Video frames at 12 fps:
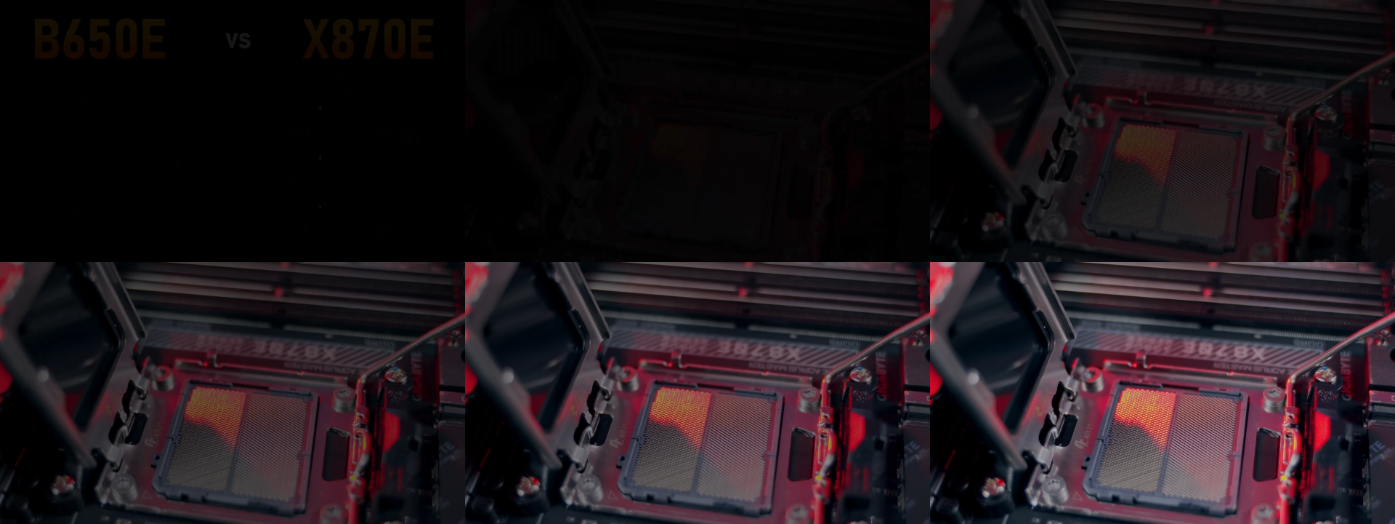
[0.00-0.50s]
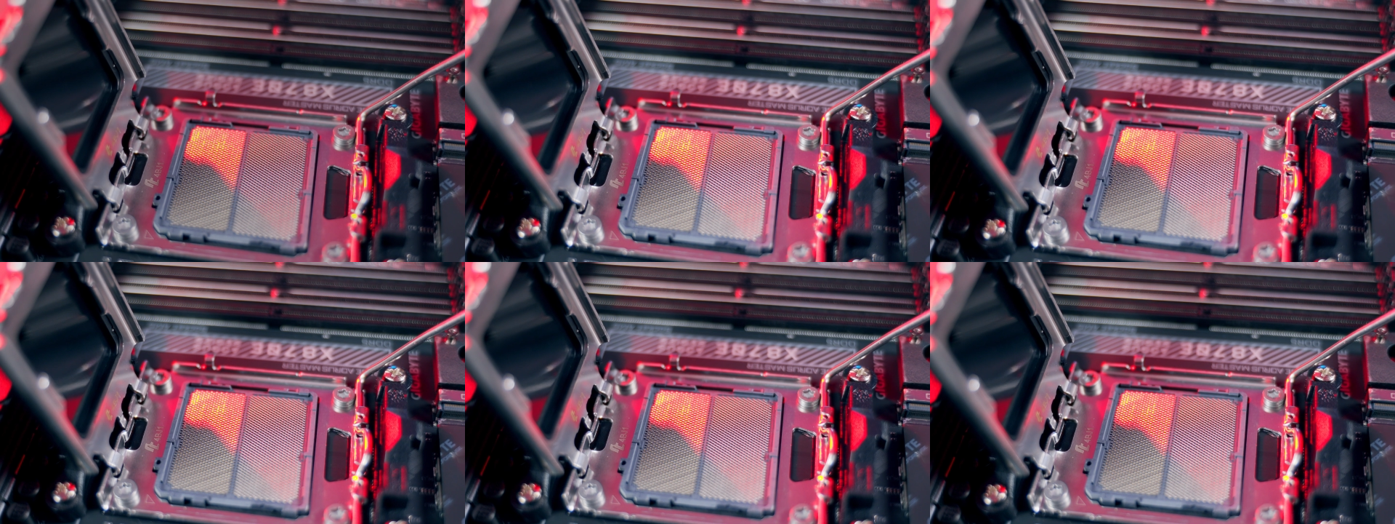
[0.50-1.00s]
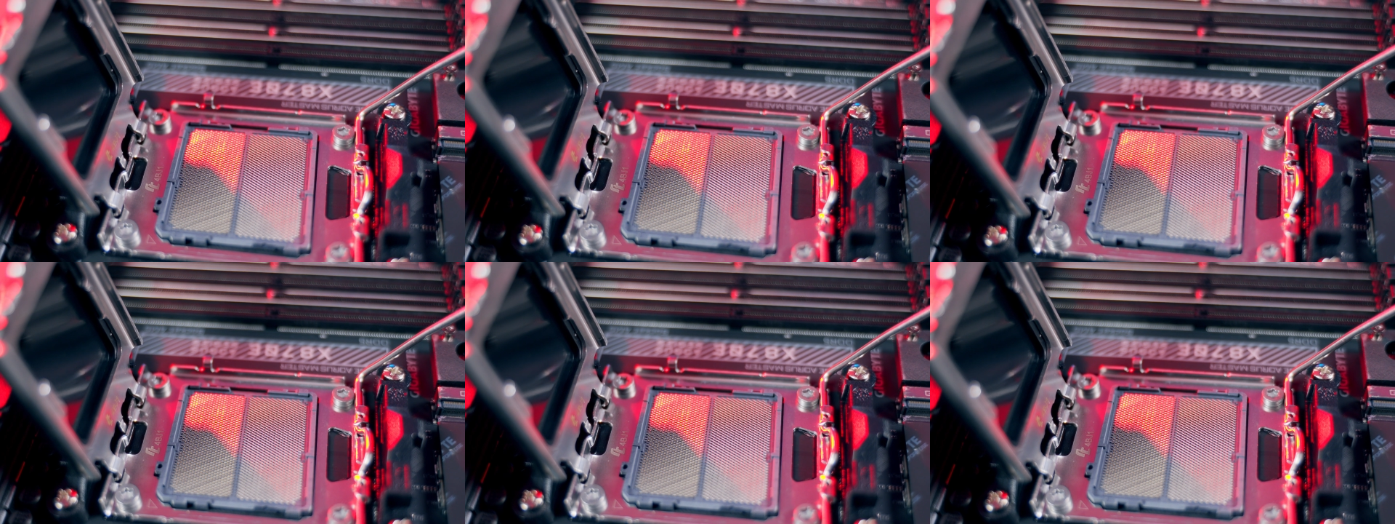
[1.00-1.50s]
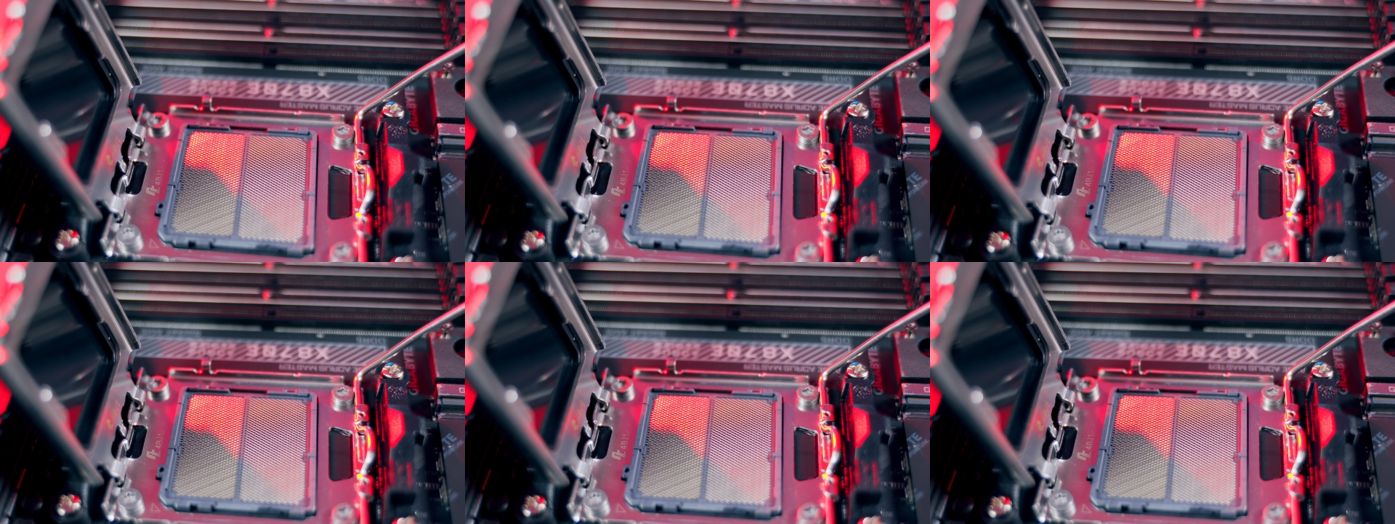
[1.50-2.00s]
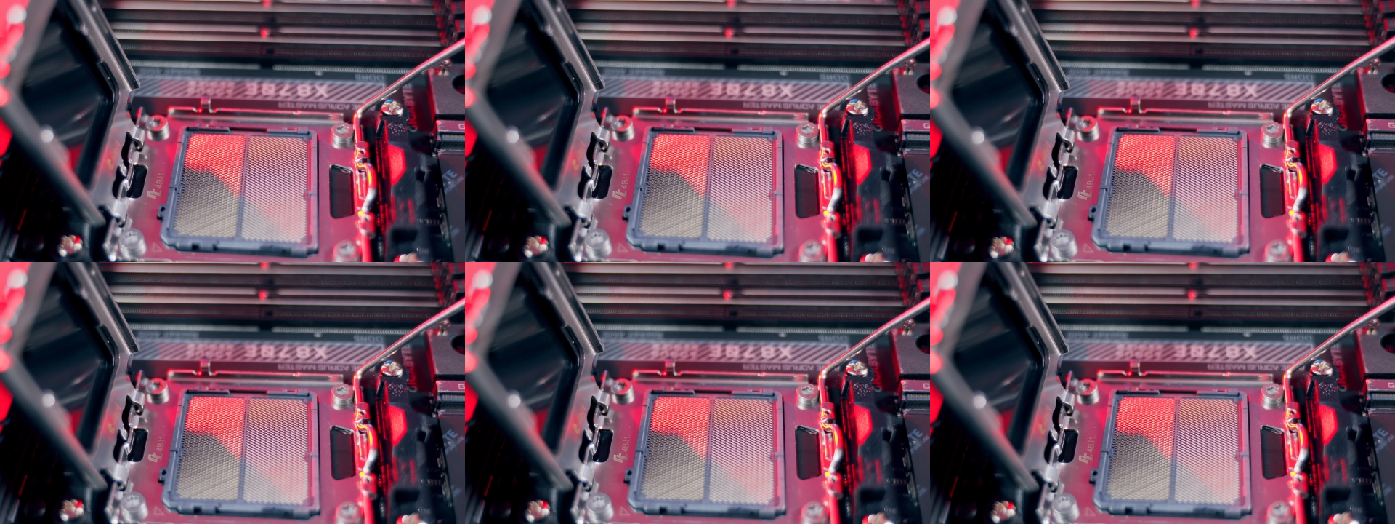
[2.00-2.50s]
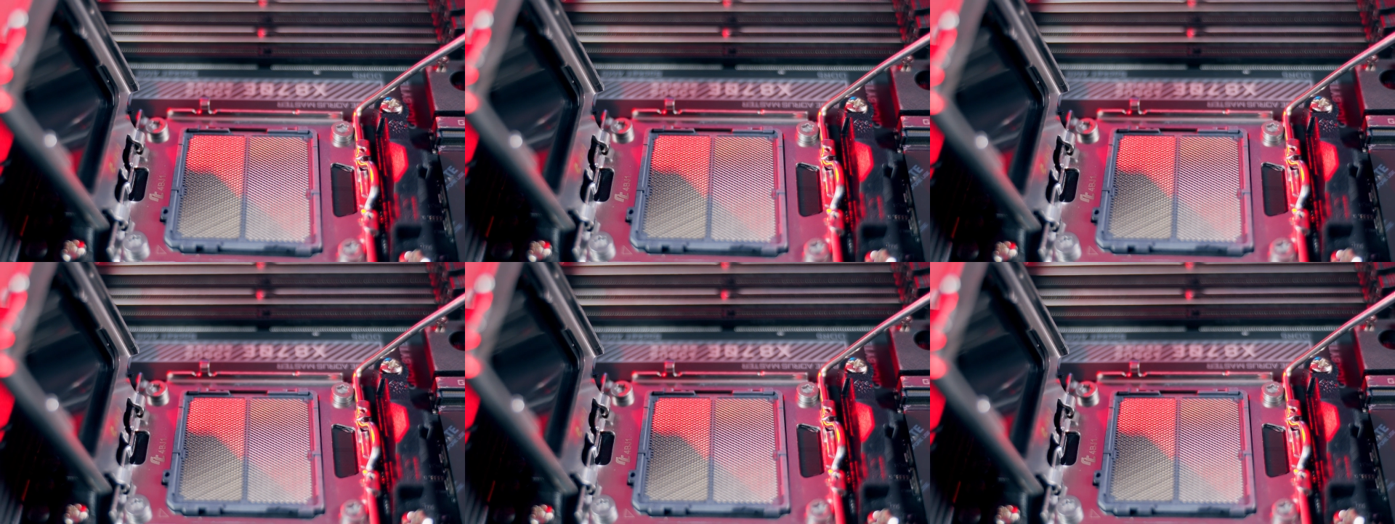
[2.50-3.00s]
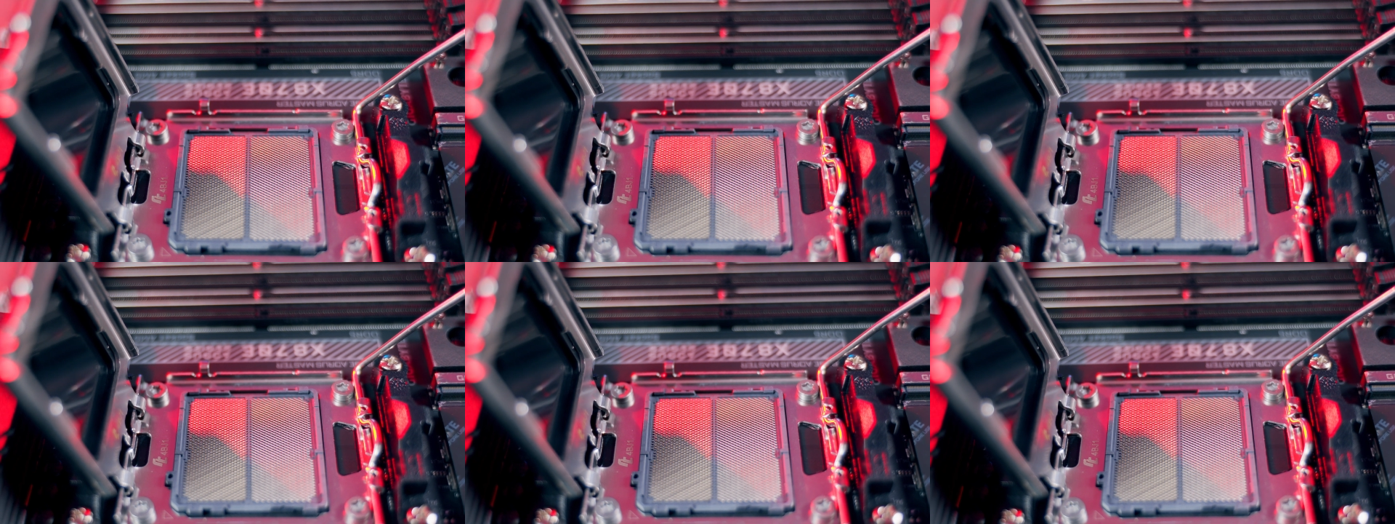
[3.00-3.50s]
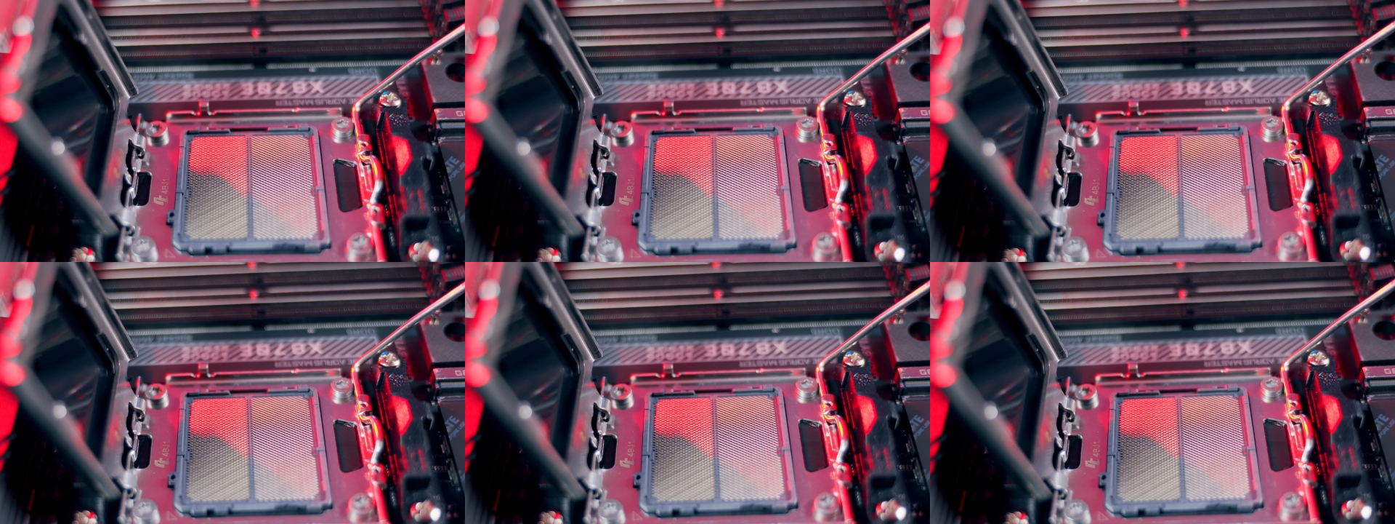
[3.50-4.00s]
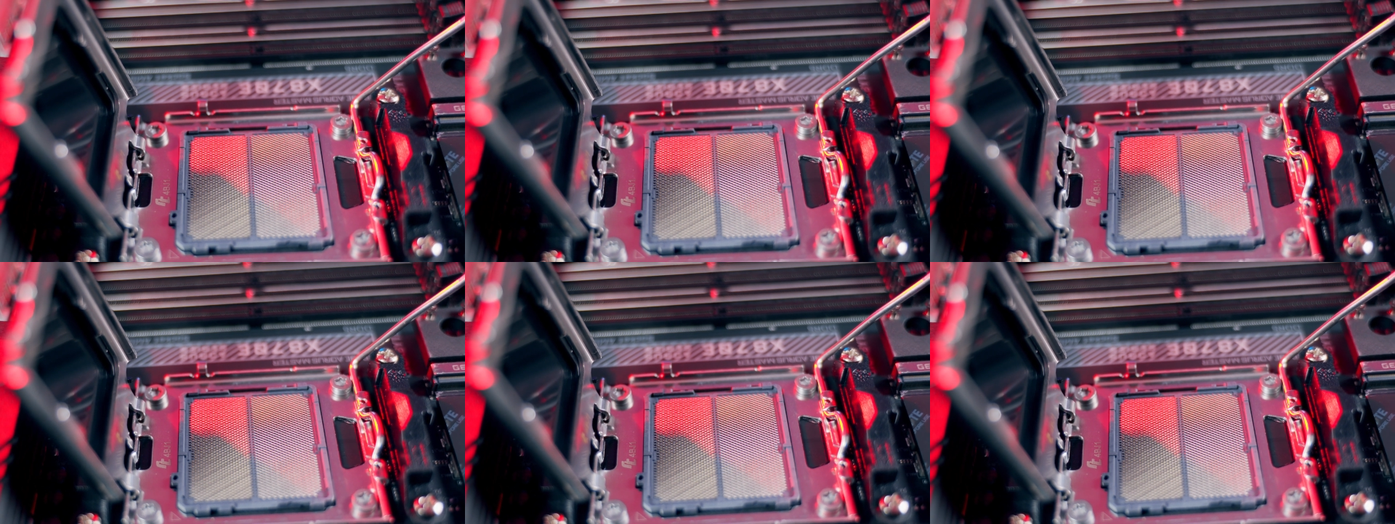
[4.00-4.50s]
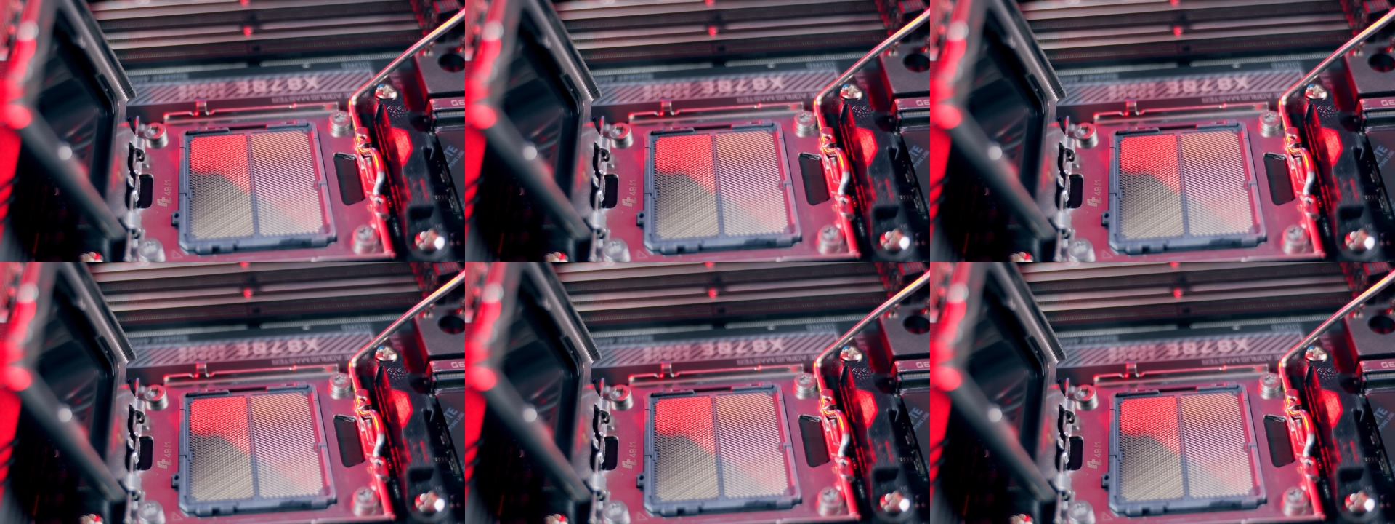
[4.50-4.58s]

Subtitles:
(no speaker visible)